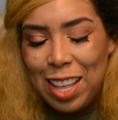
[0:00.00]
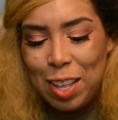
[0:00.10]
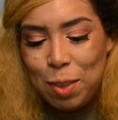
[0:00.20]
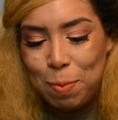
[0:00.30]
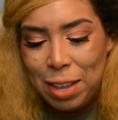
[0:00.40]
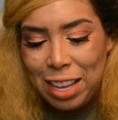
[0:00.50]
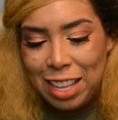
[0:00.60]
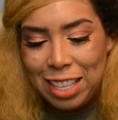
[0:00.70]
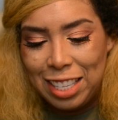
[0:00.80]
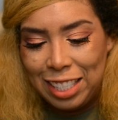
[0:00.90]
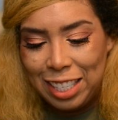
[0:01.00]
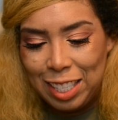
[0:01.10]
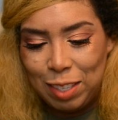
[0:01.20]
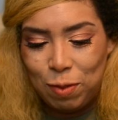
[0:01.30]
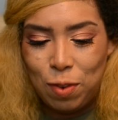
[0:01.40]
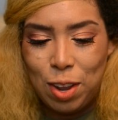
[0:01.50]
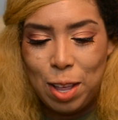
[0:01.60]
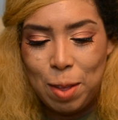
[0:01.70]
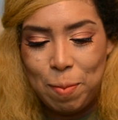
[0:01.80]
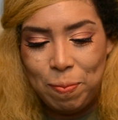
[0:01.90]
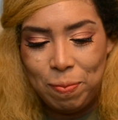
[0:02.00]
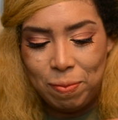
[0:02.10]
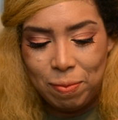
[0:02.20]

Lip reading: Oh my god, this is from